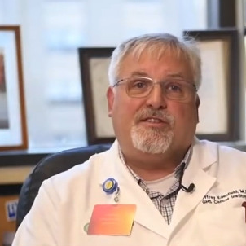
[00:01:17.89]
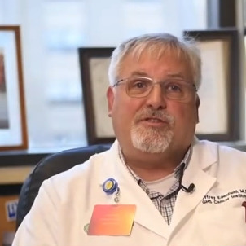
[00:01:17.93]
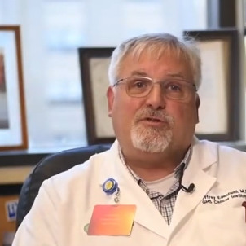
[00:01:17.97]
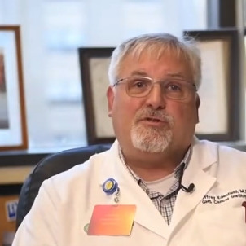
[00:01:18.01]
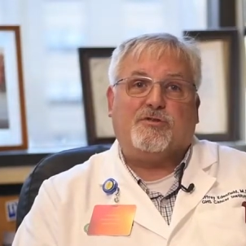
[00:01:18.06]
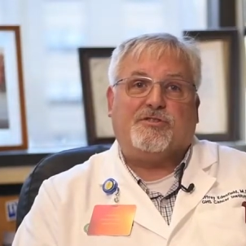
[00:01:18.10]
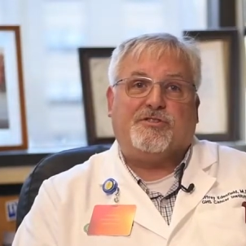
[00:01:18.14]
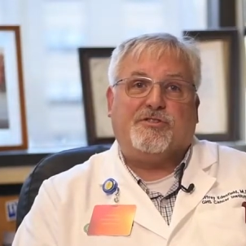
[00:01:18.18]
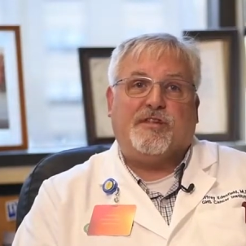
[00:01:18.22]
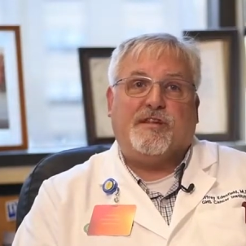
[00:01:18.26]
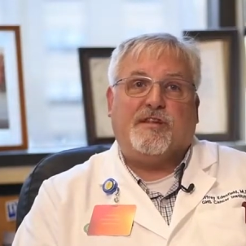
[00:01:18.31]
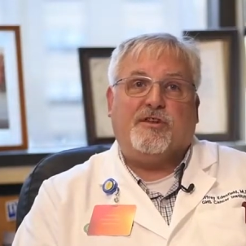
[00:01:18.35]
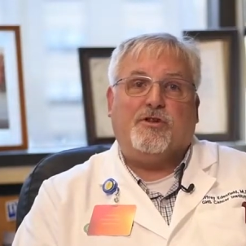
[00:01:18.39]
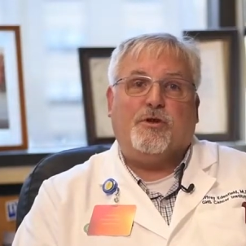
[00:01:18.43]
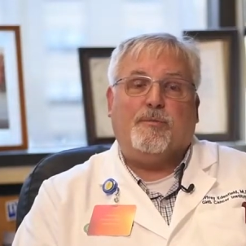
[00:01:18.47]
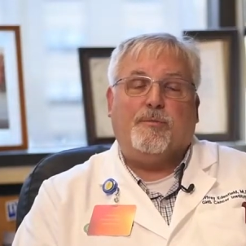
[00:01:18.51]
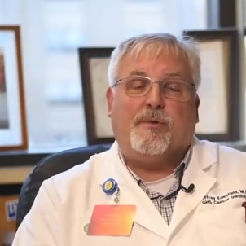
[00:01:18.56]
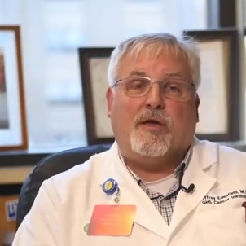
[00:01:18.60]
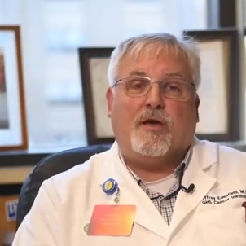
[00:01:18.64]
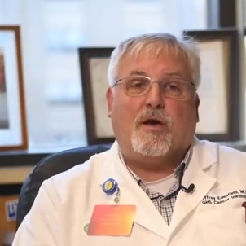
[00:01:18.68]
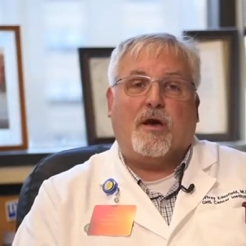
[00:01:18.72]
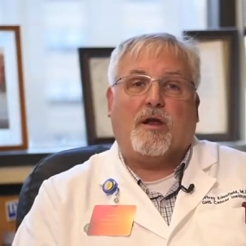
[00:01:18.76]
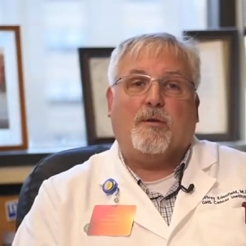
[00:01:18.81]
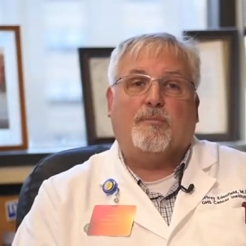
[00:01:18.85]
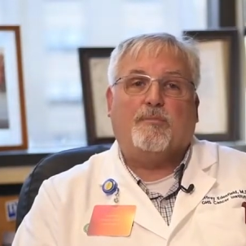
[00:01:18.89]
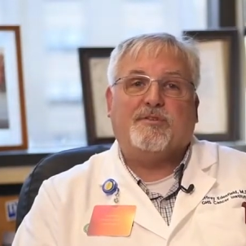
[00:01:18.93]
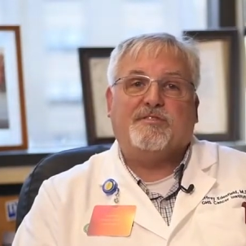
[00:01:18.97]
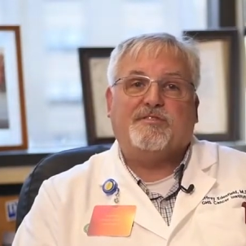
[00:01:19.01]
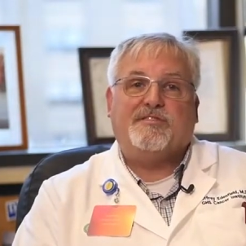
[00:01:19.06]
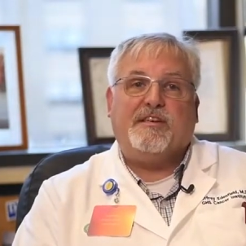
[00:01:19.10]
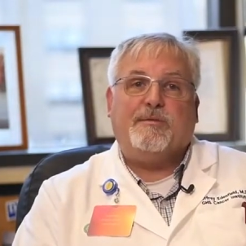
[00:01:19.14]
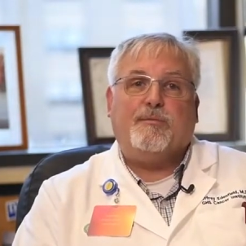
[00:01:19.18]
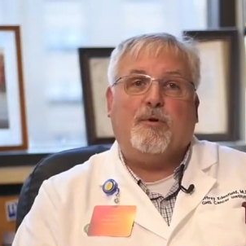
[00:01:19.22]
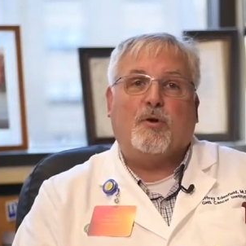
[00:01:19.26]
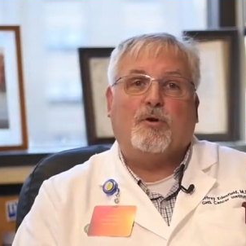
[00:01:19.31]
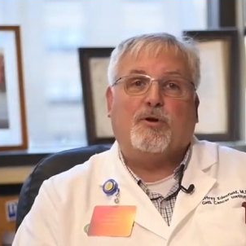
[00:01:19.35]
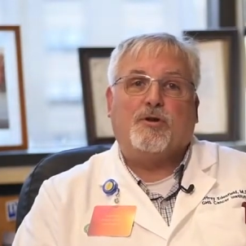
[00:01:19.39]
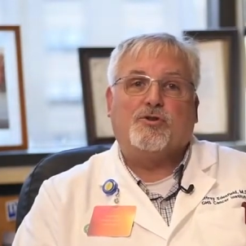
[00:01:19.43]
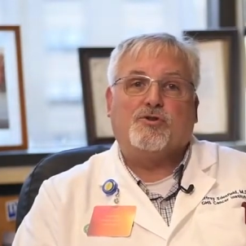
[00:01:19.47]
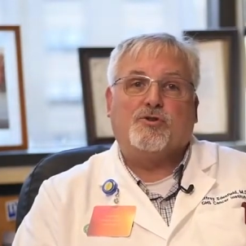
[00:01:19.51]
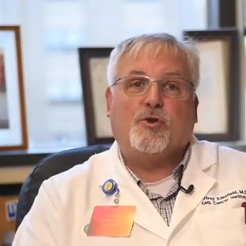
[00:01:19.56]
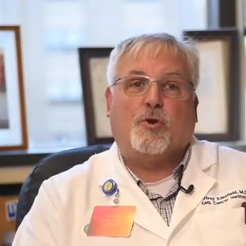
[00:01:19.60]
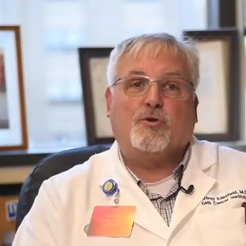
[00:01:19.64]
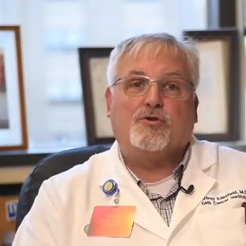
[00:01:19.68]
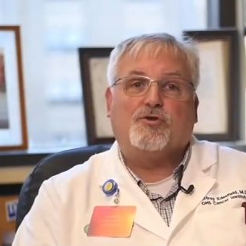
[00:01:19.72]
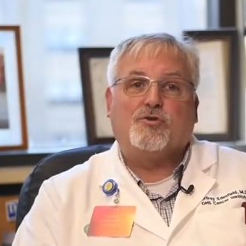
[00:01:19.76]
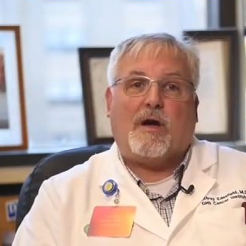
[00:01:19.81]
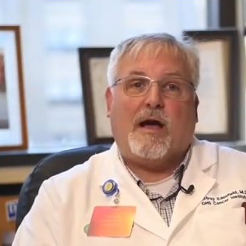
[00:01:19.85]
interested in you being on a
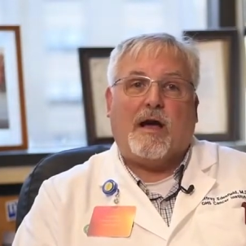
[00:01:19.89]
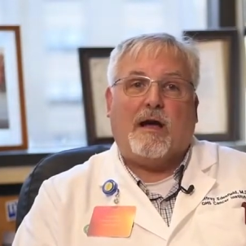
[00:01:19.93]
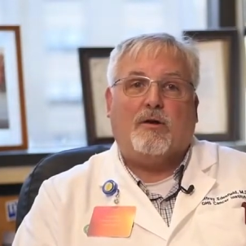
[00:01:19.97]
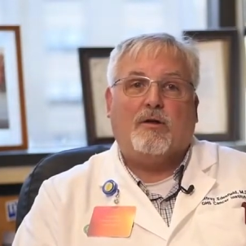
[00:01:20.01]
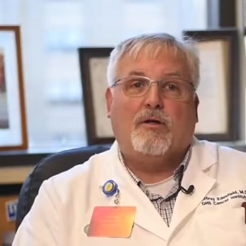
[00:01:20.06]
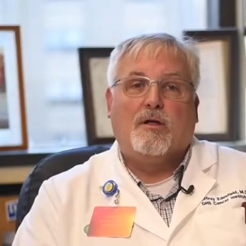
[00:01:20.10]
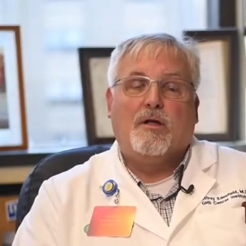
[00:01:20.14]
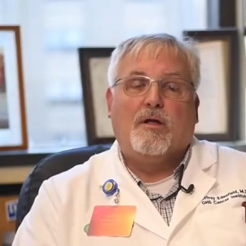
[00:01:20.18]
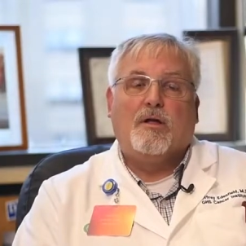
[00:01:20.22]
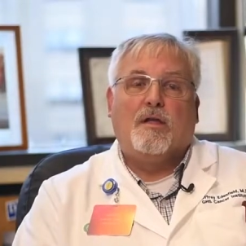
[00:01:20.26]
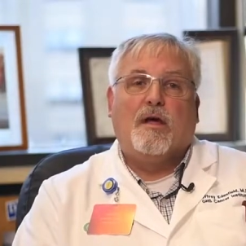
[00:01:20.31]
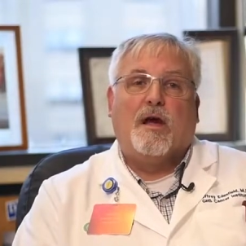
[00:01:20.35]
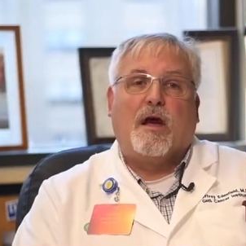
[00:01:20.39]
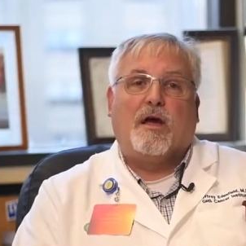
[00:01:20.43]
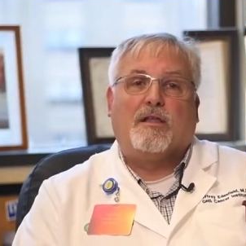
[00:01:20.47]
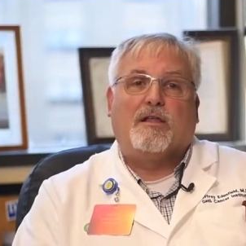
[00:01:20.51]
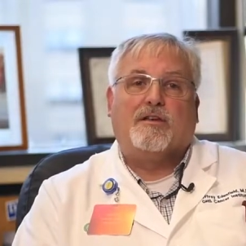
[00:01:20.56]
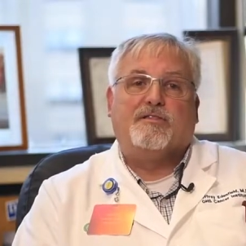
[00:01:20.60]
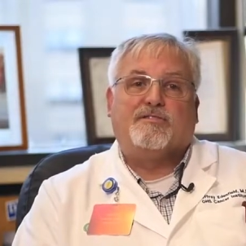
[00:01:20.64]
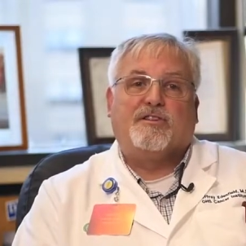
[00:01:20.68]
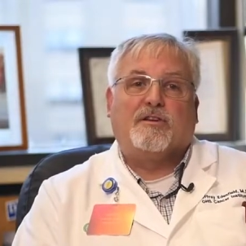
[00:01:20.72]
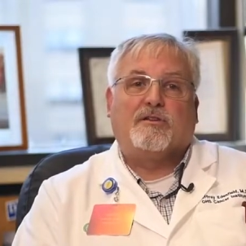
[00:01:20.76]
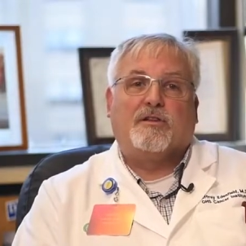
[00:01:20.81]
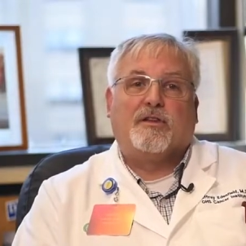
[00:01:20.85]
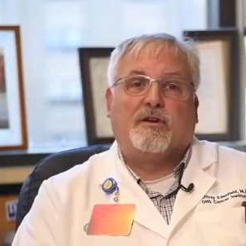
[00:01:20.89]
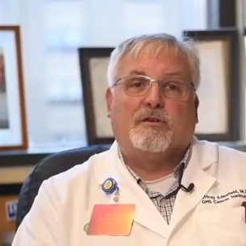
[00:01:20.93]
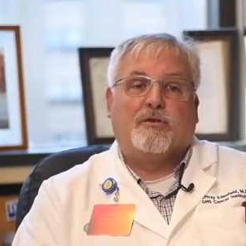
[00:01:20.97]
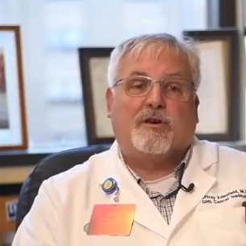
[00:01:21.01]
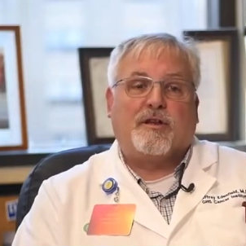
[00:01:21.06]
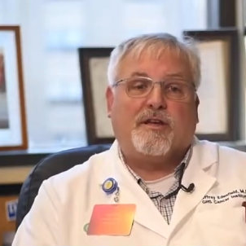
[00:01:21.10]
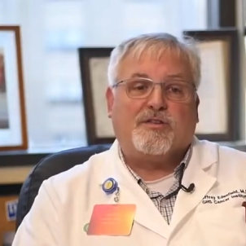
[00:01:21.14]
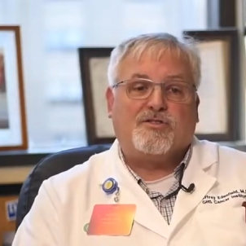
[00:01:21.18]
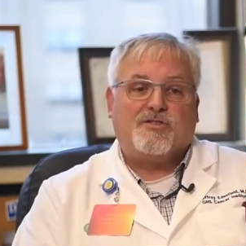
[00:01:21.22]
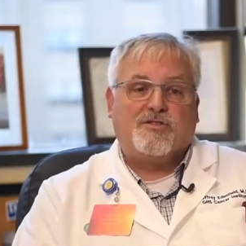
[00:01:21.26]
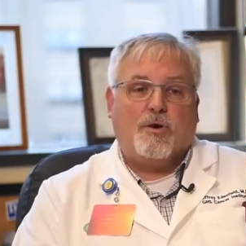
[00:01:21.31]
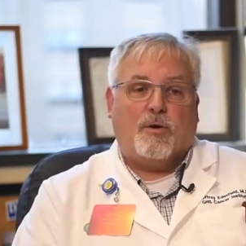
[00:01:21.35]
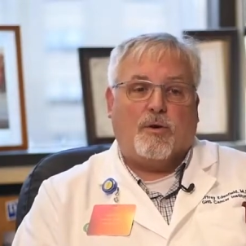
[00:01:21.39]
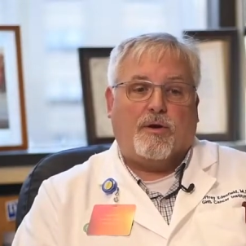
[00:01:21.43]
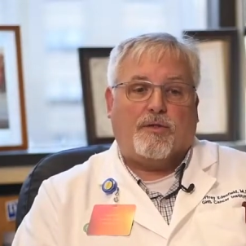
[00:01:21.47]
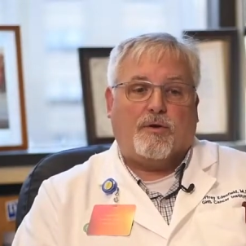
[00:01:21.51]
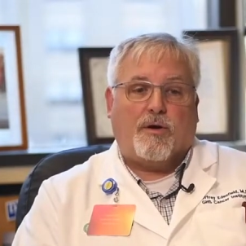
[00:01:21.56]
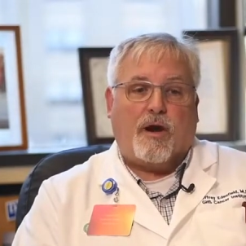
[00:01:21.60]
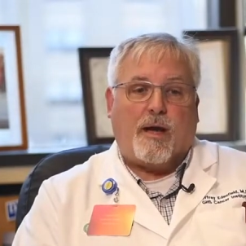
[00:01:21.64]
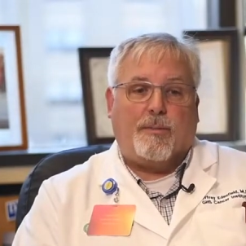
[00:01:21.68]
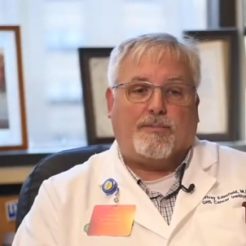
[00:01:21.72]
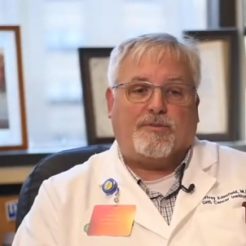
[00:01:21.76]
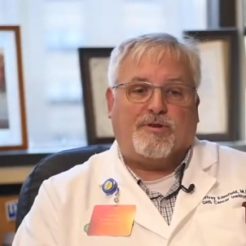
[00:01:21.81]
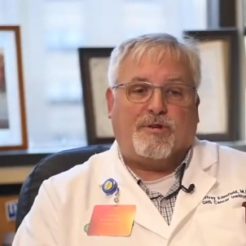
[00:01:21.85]
placebo-controlled trial unless there literally is no other
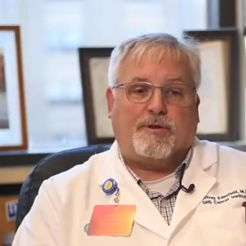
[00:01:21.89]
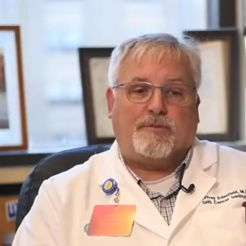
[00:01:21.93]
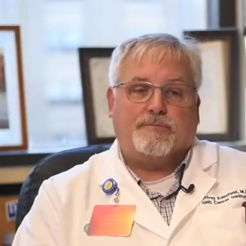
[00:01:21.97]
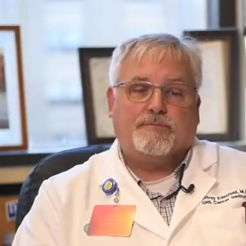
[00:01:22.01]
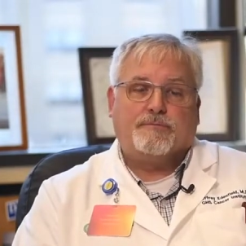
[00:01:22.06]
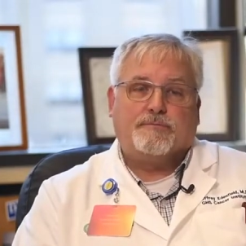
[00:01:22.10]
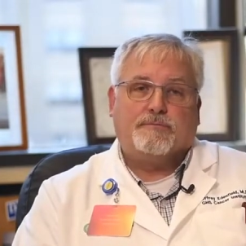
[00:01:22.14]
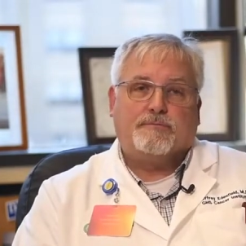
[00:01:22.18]
option.